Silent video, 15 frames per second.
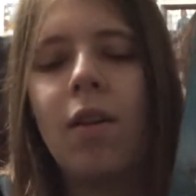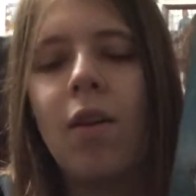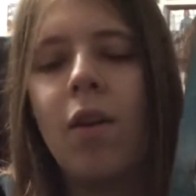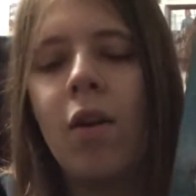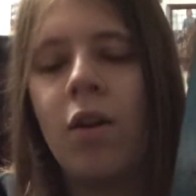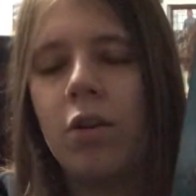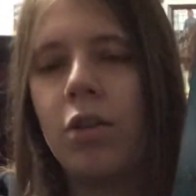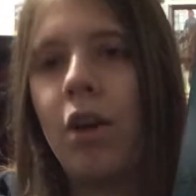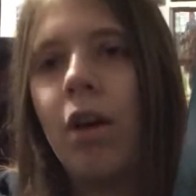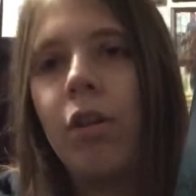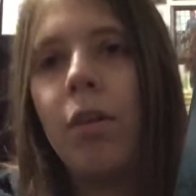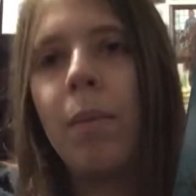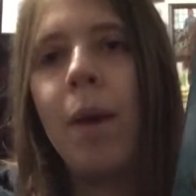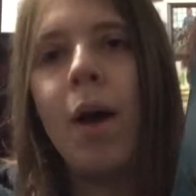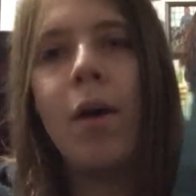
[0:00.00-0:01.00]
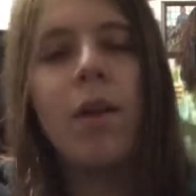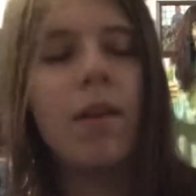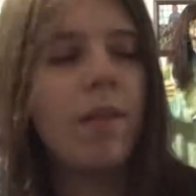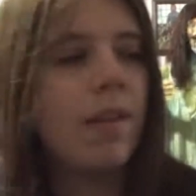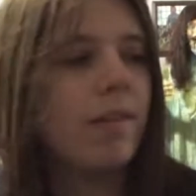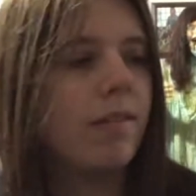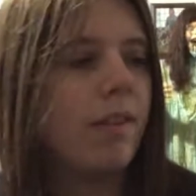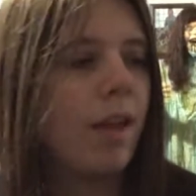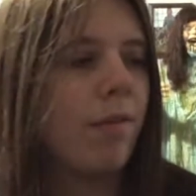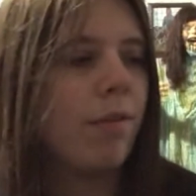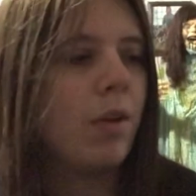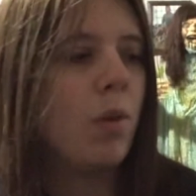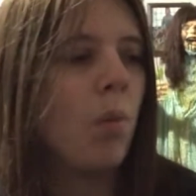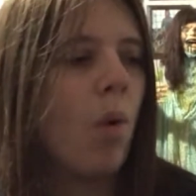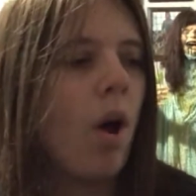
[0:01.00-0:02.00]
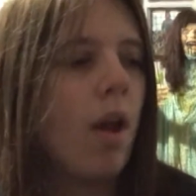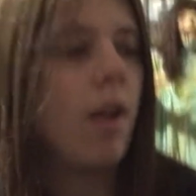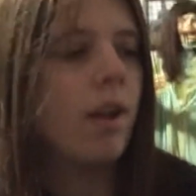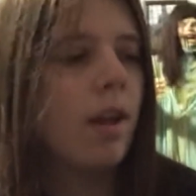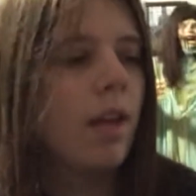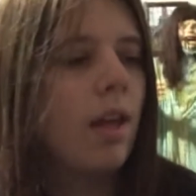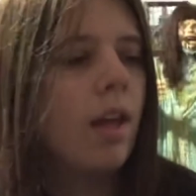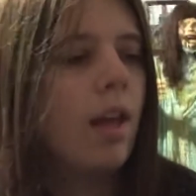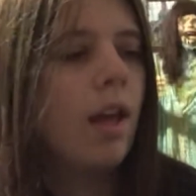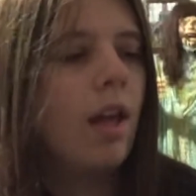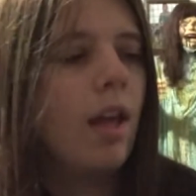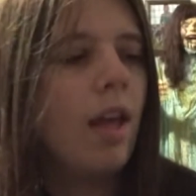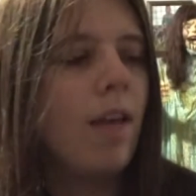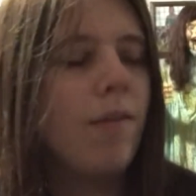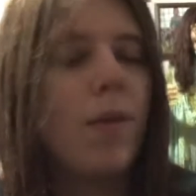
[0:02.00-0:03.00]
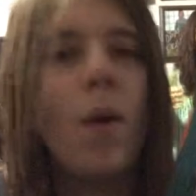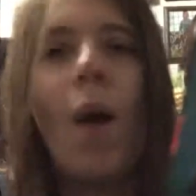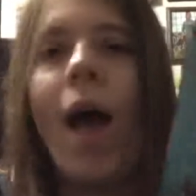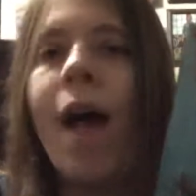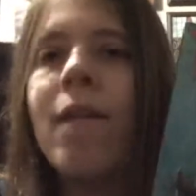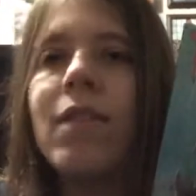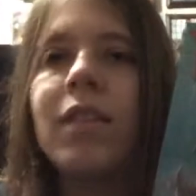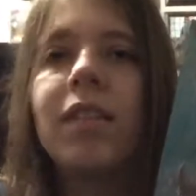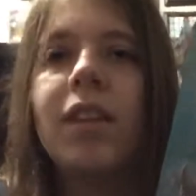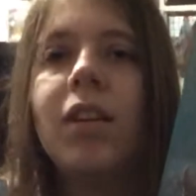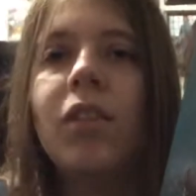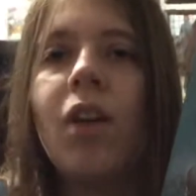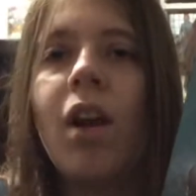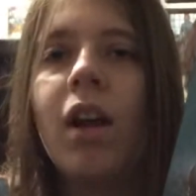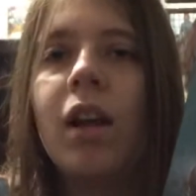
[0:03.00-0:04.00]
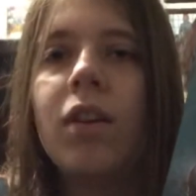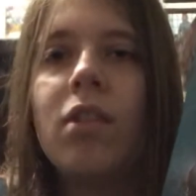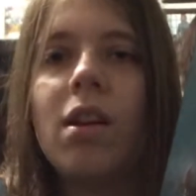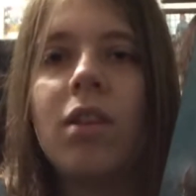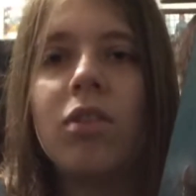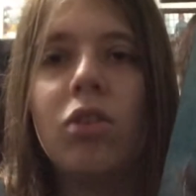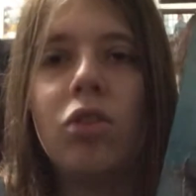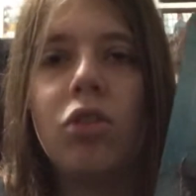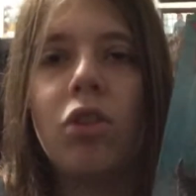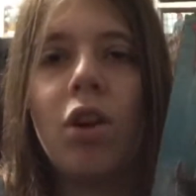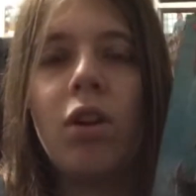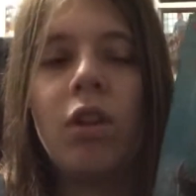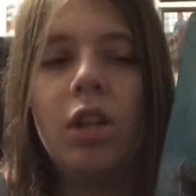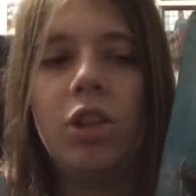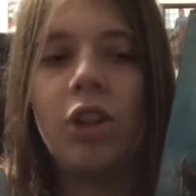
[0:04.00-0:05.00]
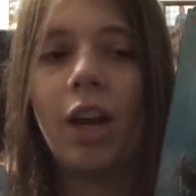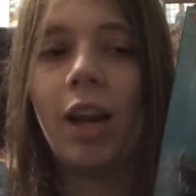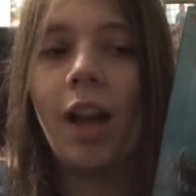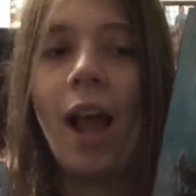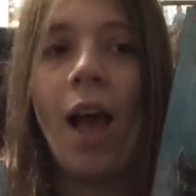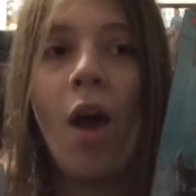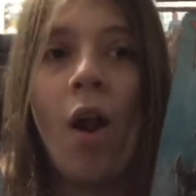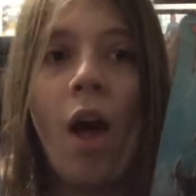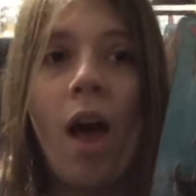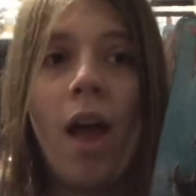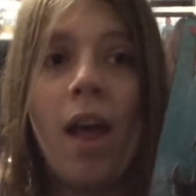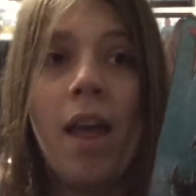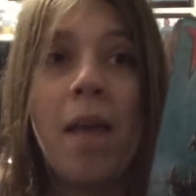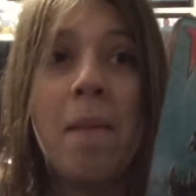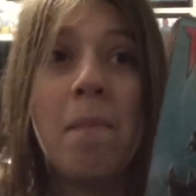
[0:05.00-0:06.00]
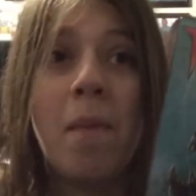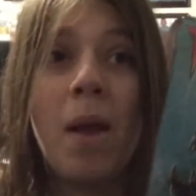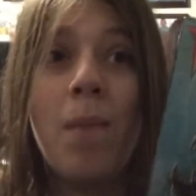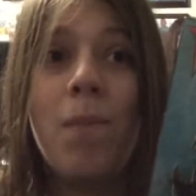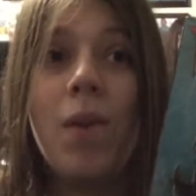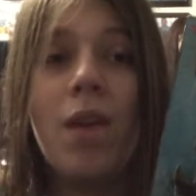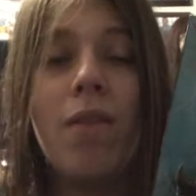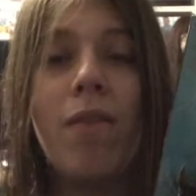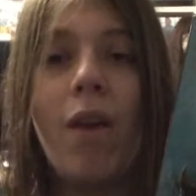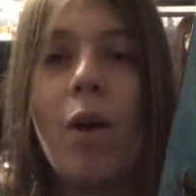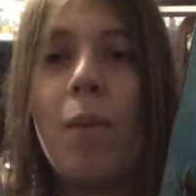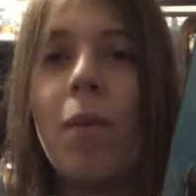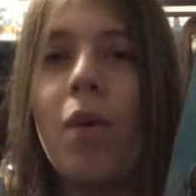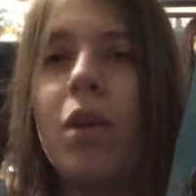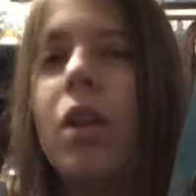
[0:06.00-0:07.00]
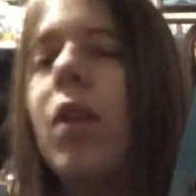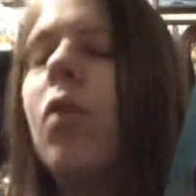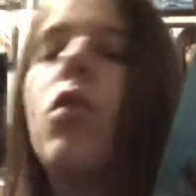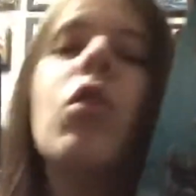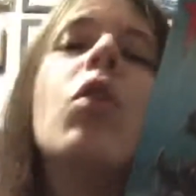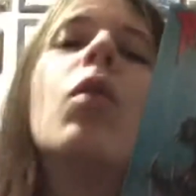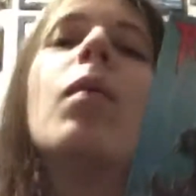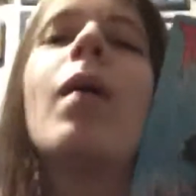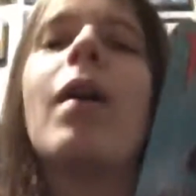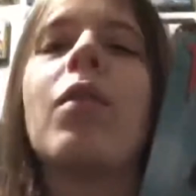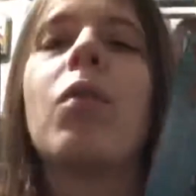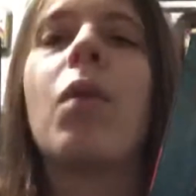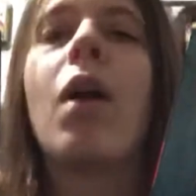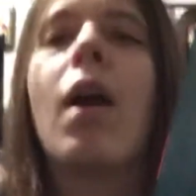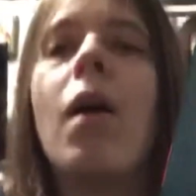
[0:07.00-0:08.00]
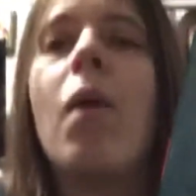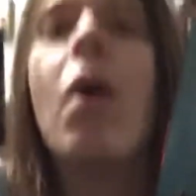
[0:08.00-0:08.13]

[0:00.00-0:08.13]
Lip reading: aren't talked about, and this is definitely one. If you haven't seen Rawhead Rex, you should totally check it out. It might be available on YouTube. That's where I